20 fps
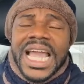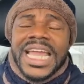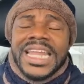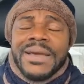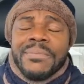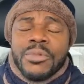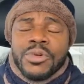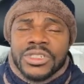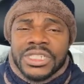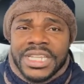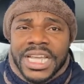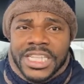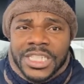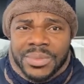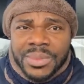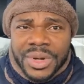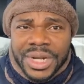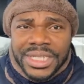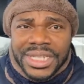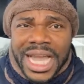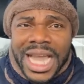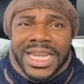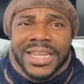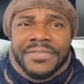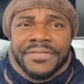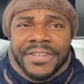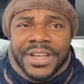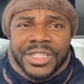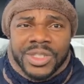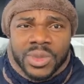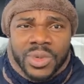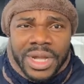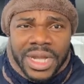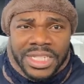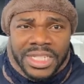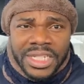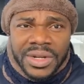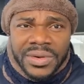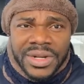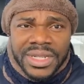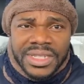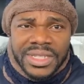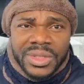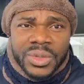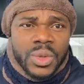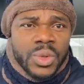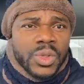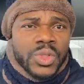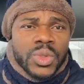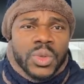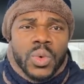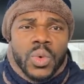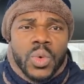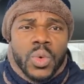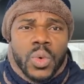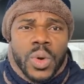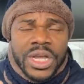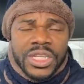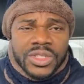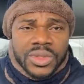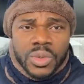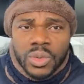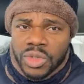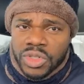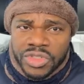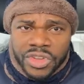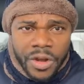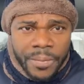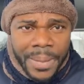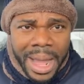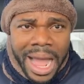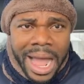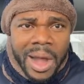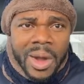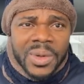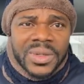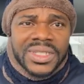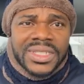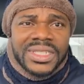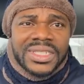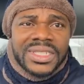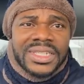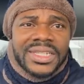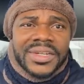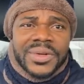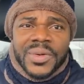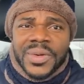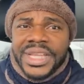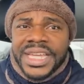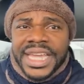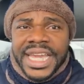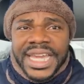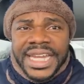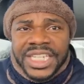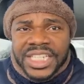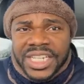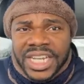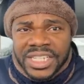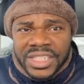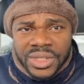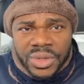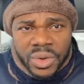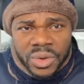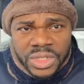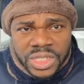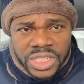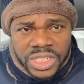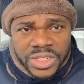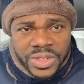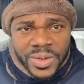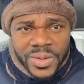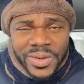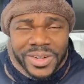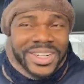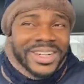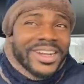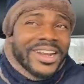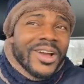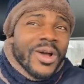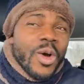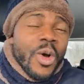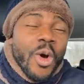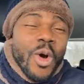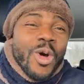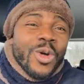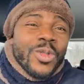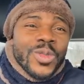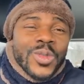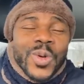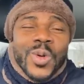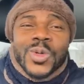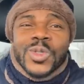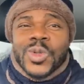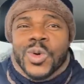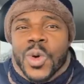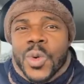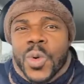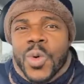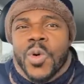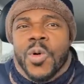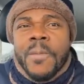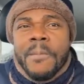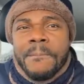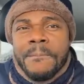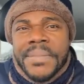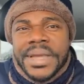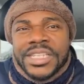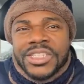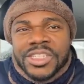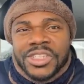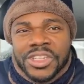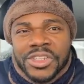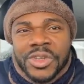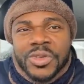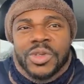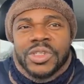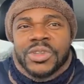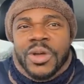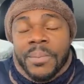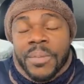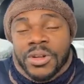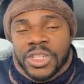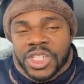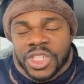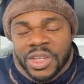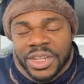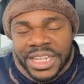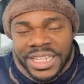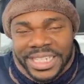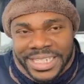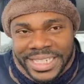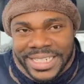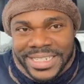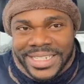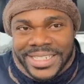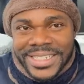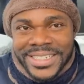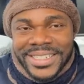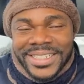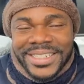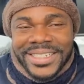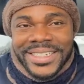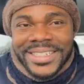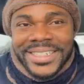and the most desperate are the first two categories. Those who were school dropouts, couldn't get a chance to continue, or those who misuse opportunities.